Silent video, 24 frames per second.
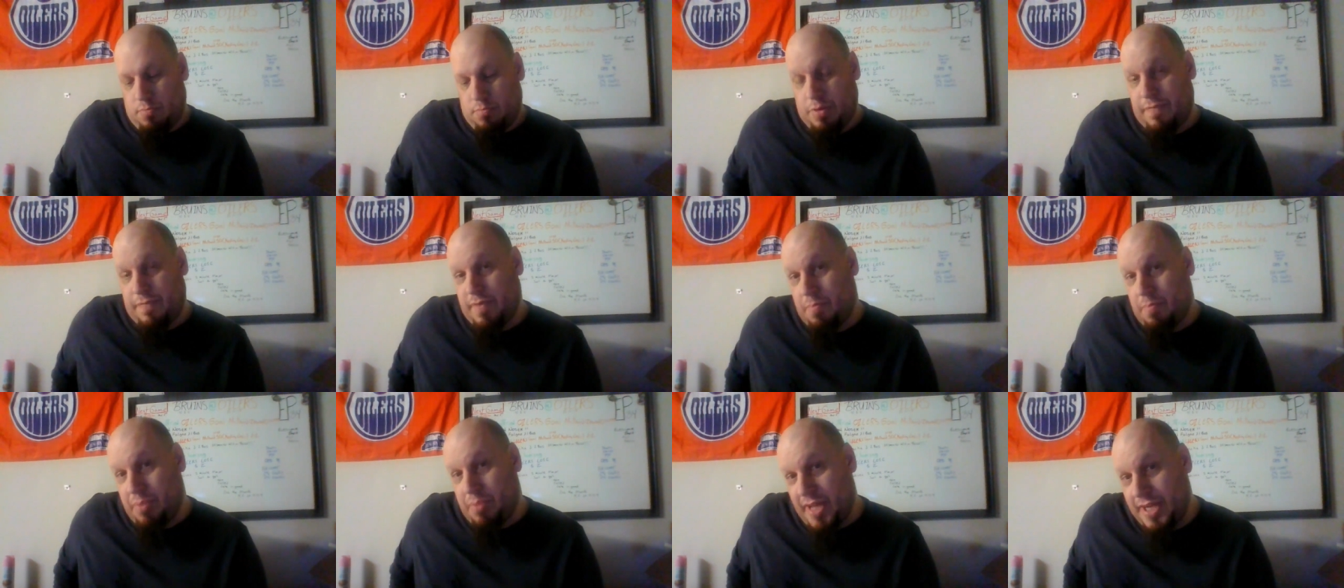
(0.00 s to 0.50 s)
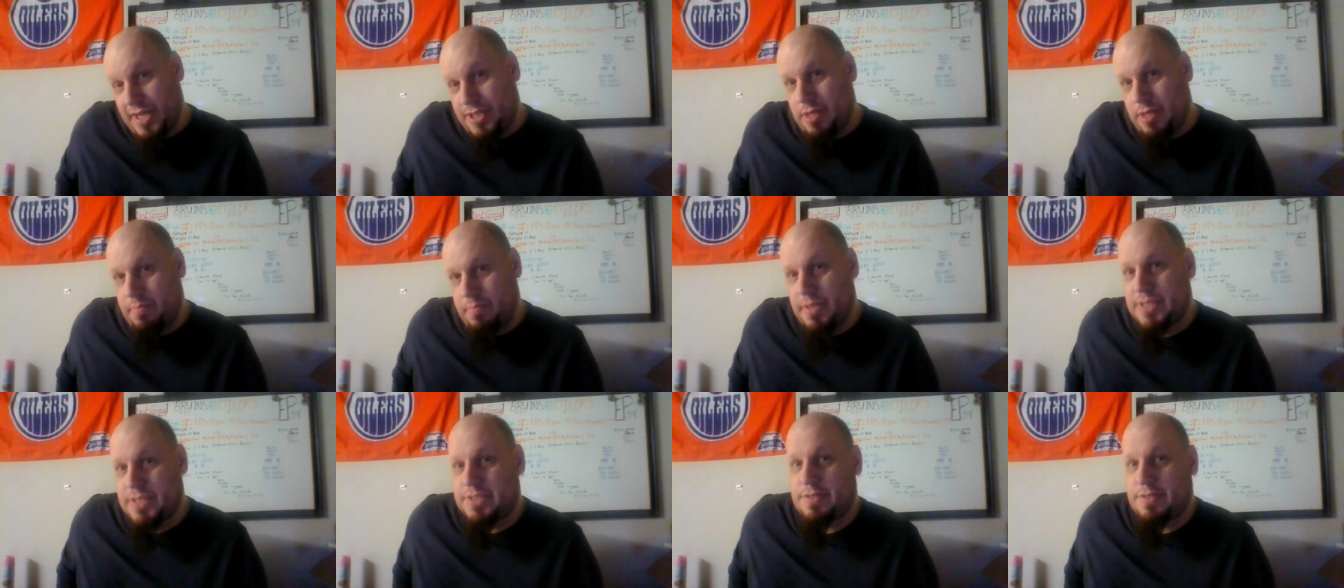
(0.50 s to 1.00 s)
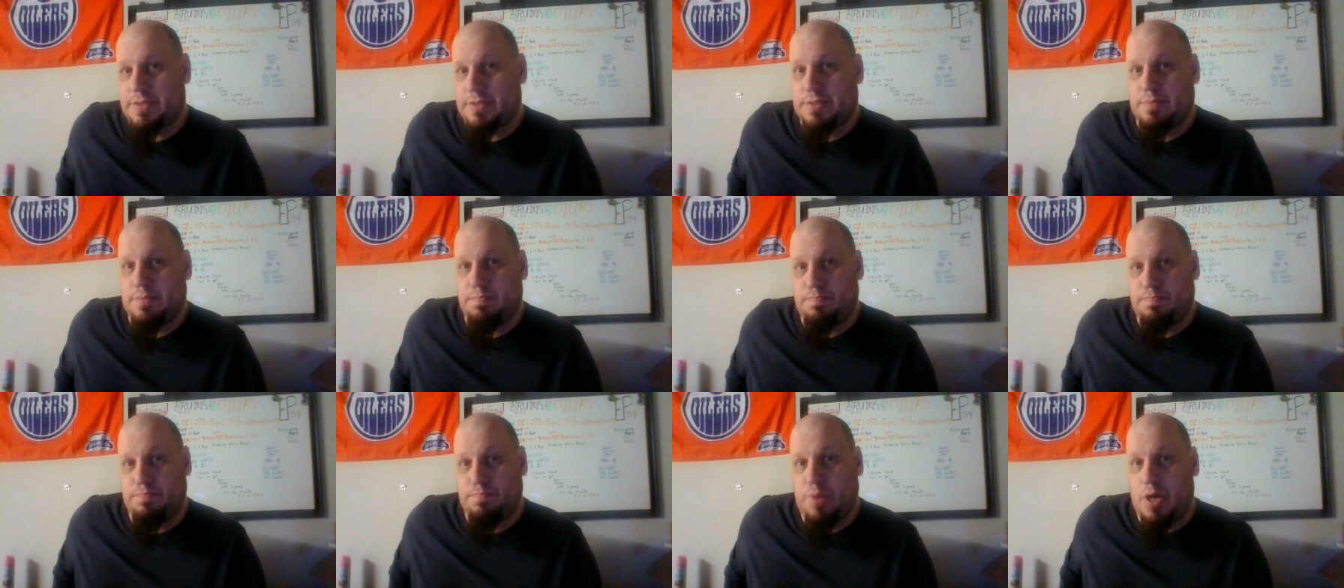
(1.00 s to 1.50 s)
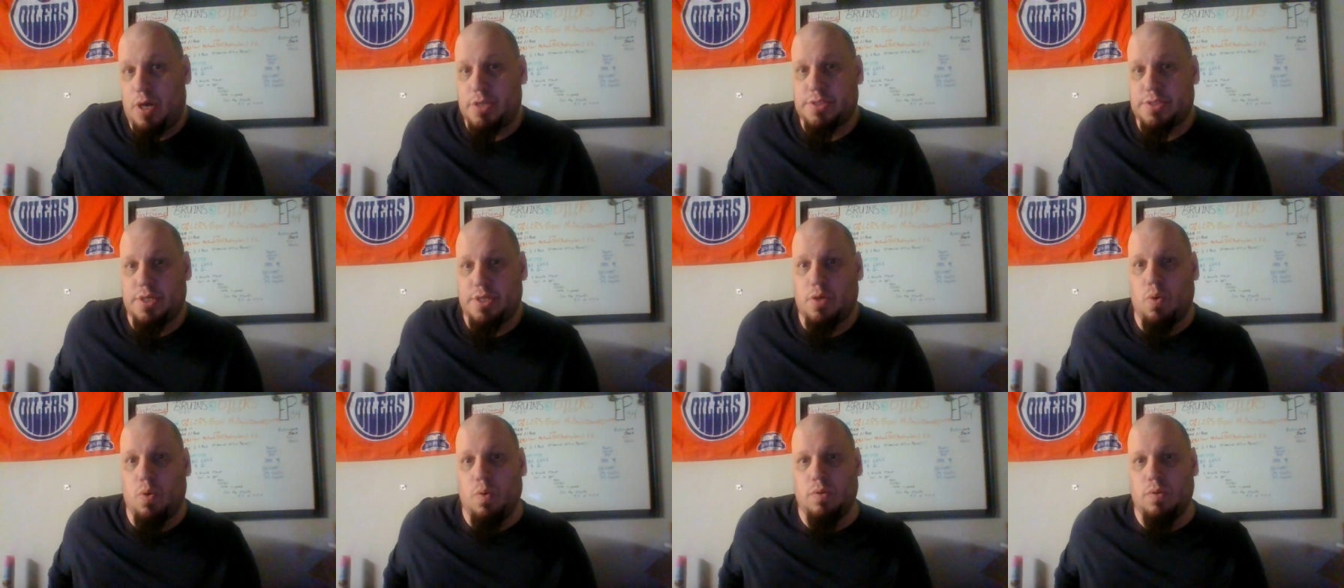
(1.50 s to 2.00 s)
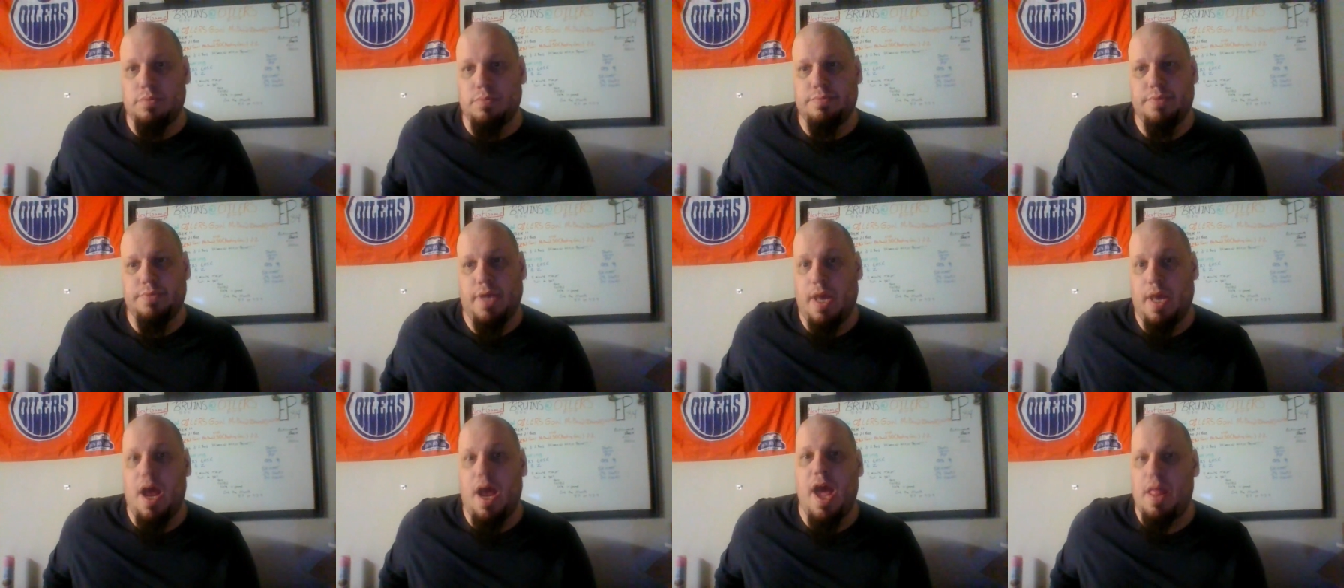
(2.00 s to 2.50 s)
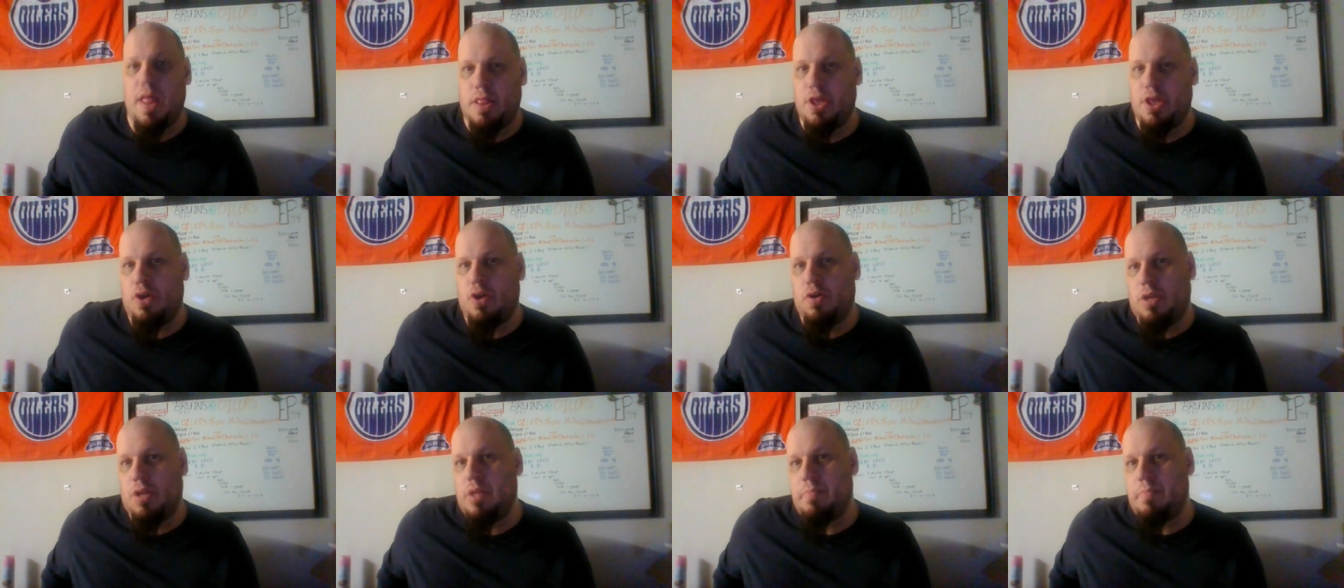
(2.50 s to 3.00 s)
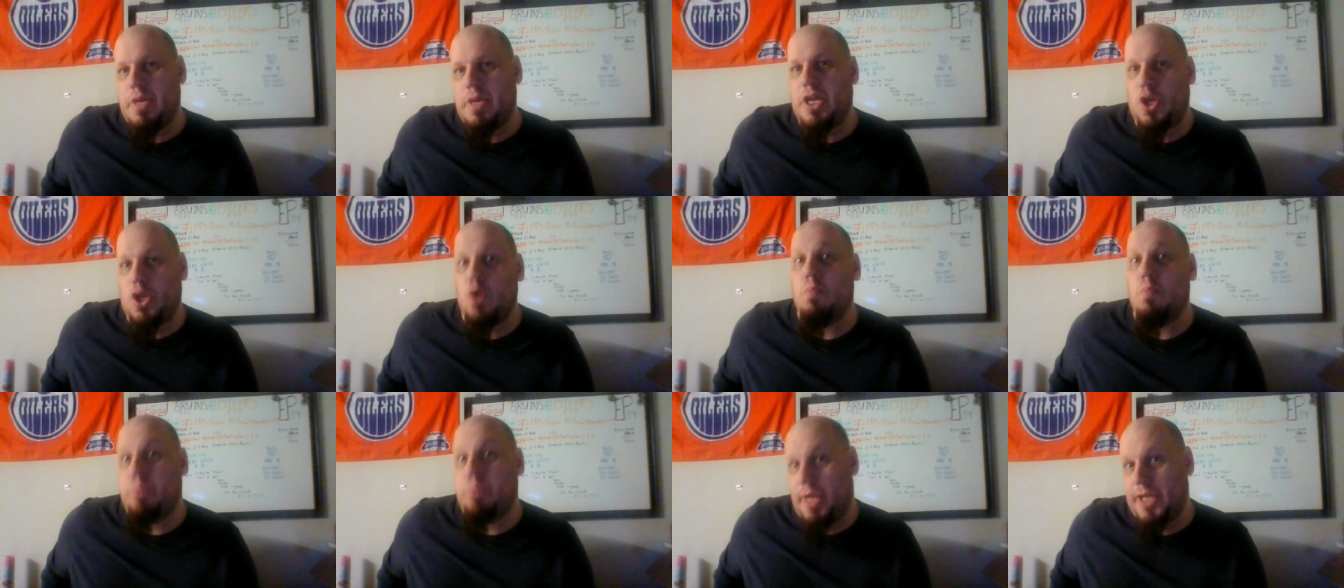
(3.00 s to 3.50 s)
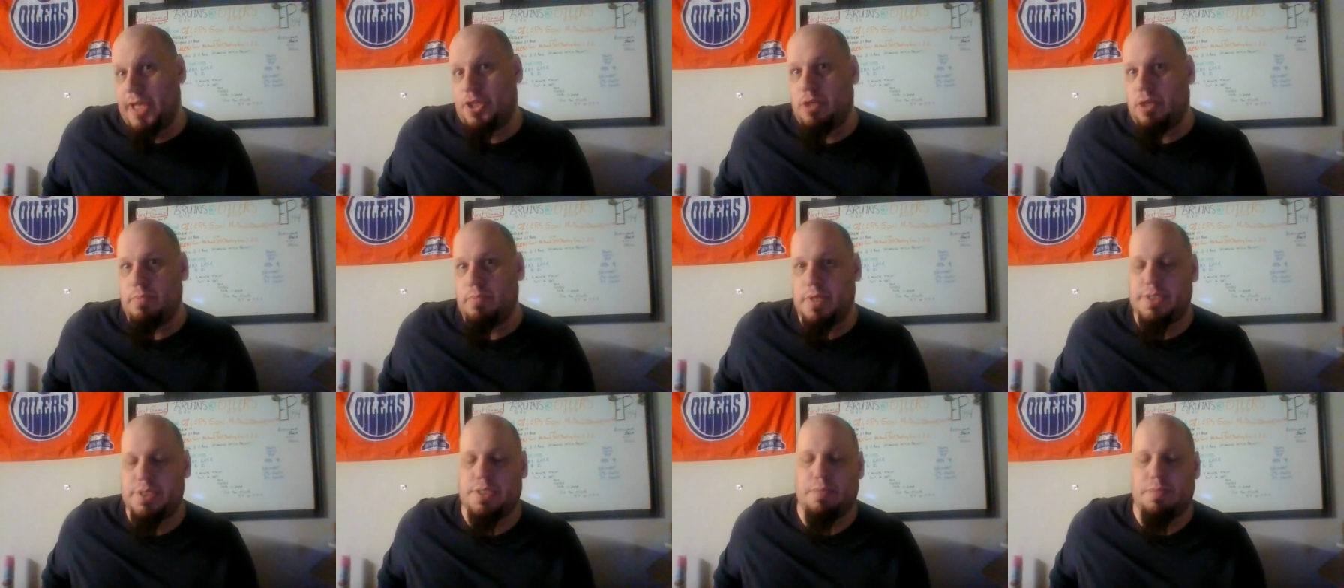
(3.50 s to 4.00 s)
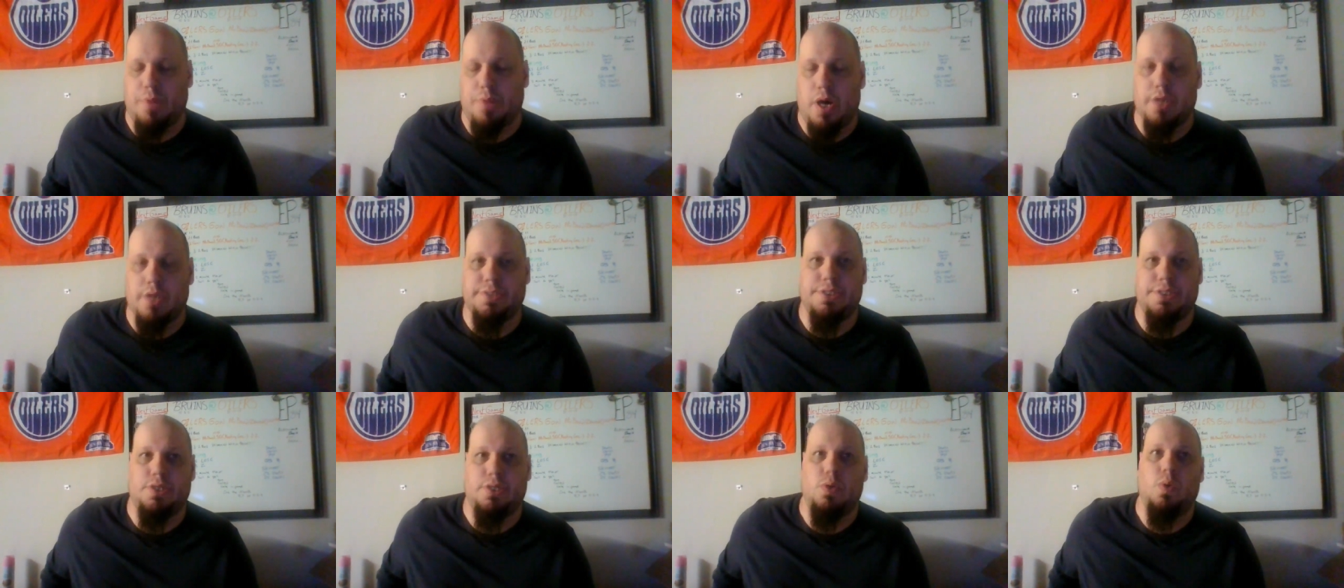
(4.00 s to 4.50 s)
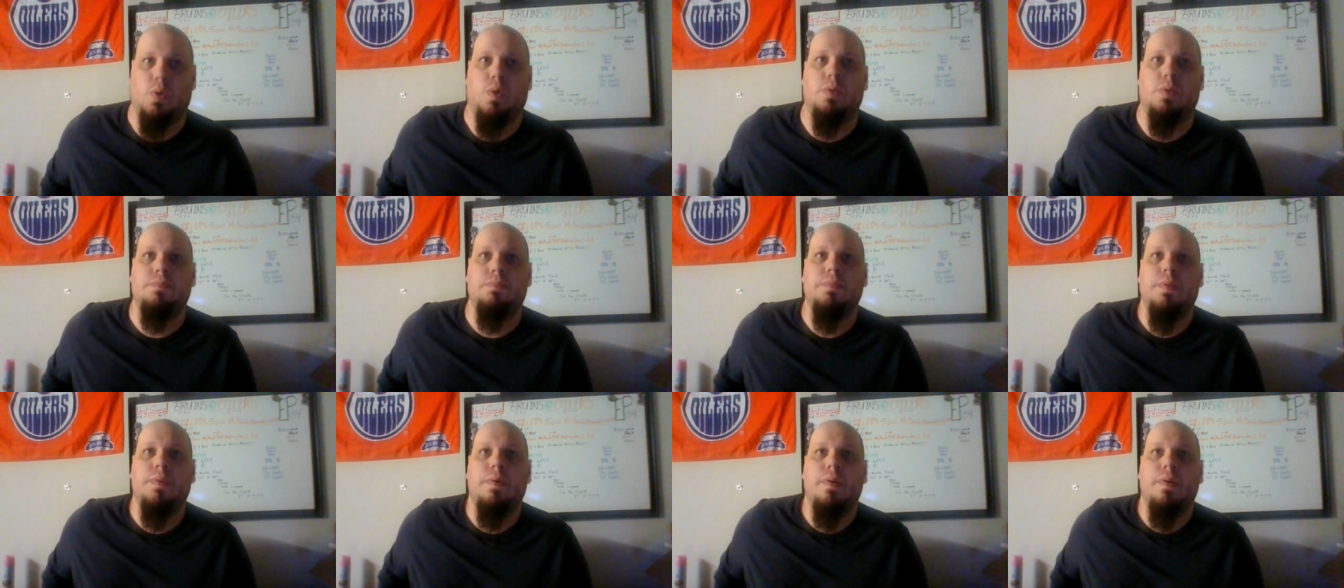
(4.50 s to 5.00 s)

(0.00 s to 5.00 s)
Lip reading: But if you blinked, you missed the Boston goal, and I literally mean you blinked, you missed the Boston goal.